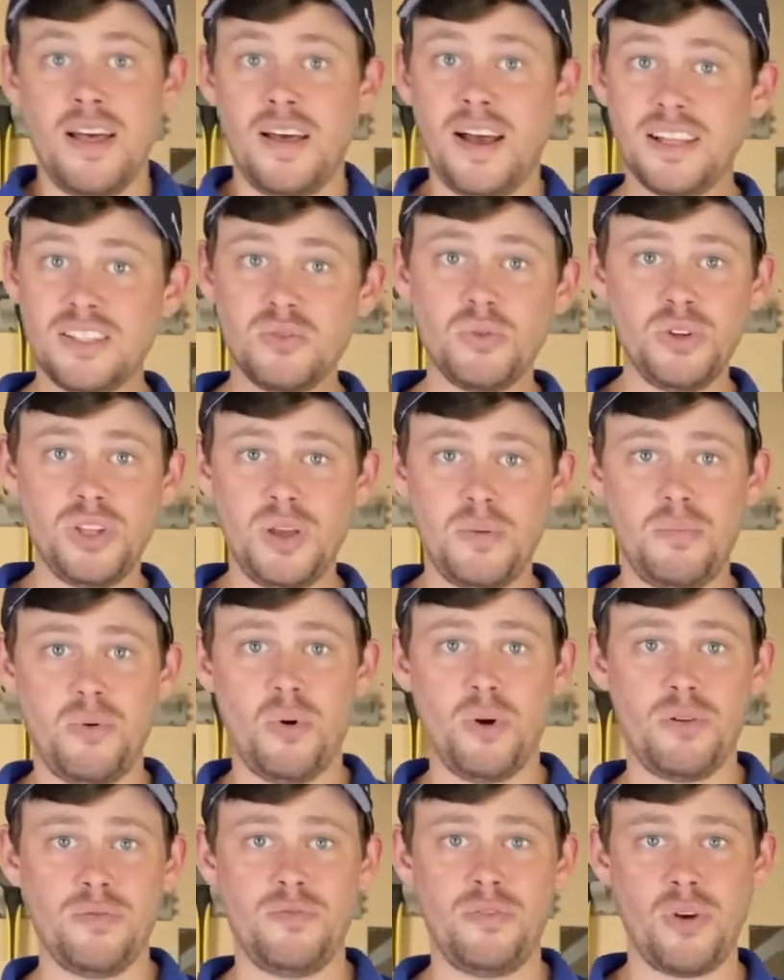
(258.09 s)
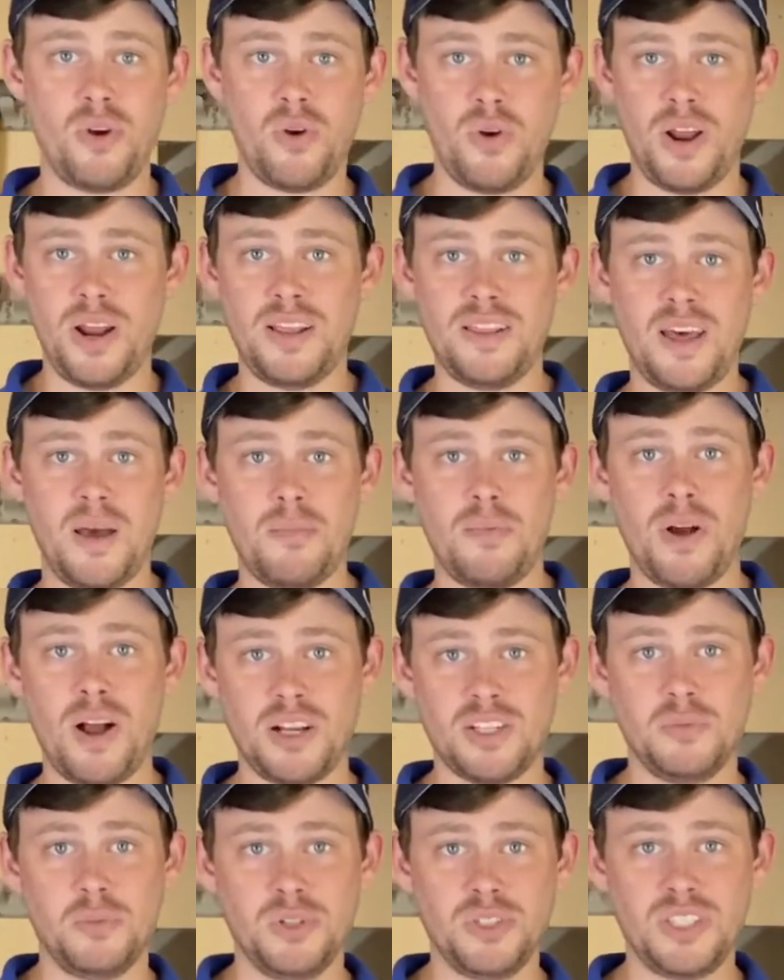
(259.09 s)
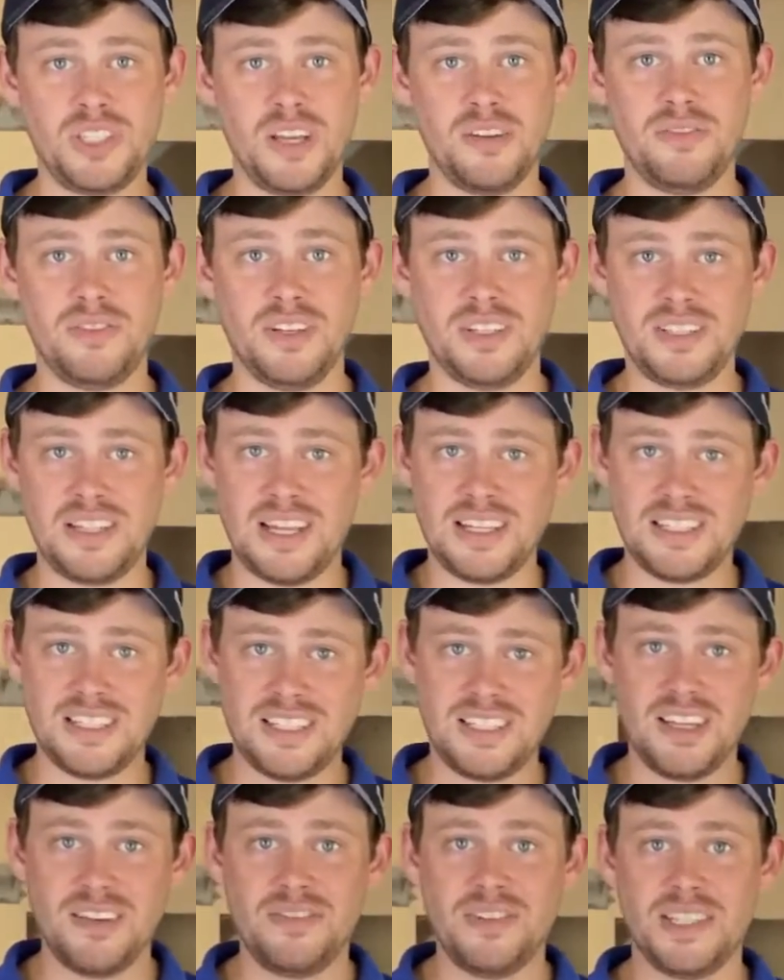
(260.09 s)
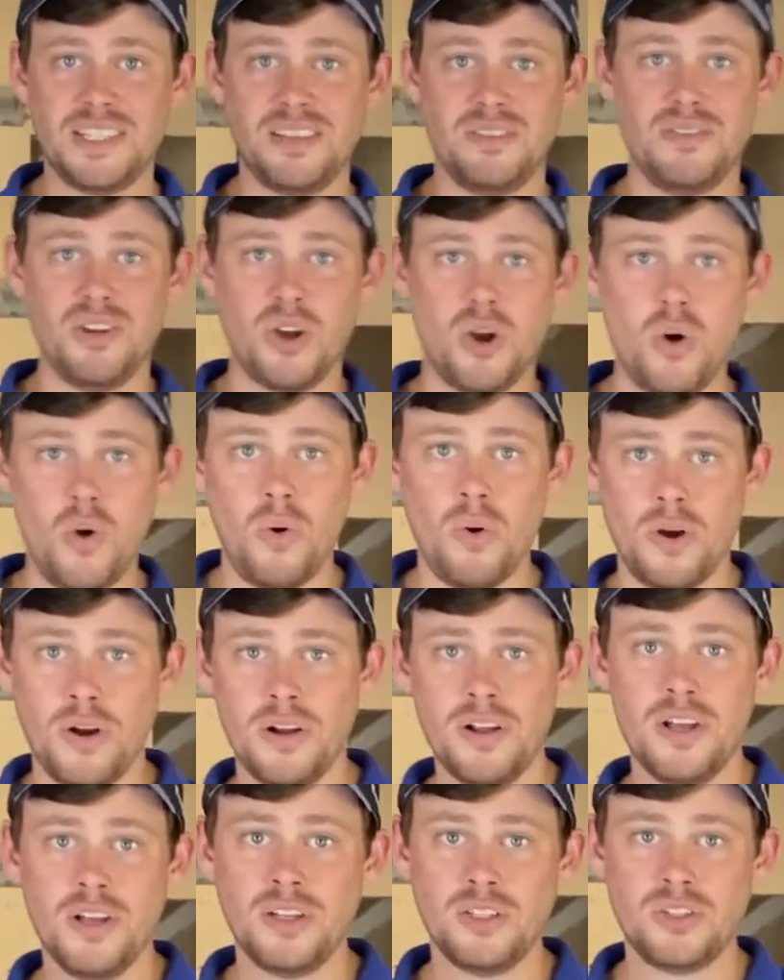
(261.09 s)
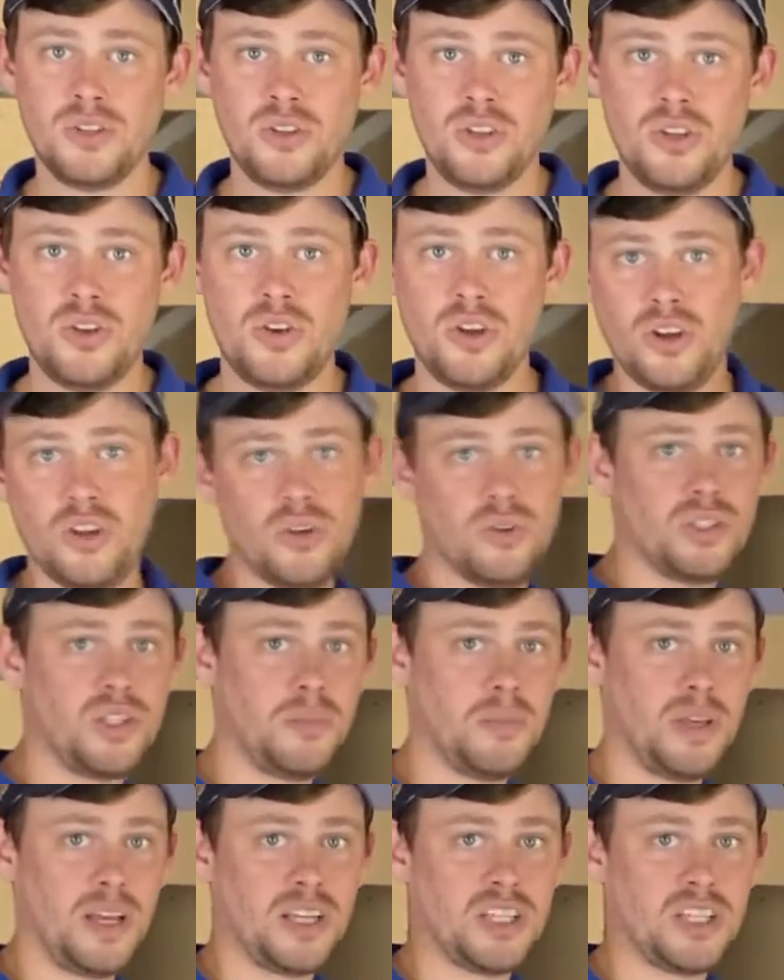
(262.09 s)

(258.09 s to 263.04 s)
That's really important for creating that proximal stiffness, that stiffness of your core, so that you can do something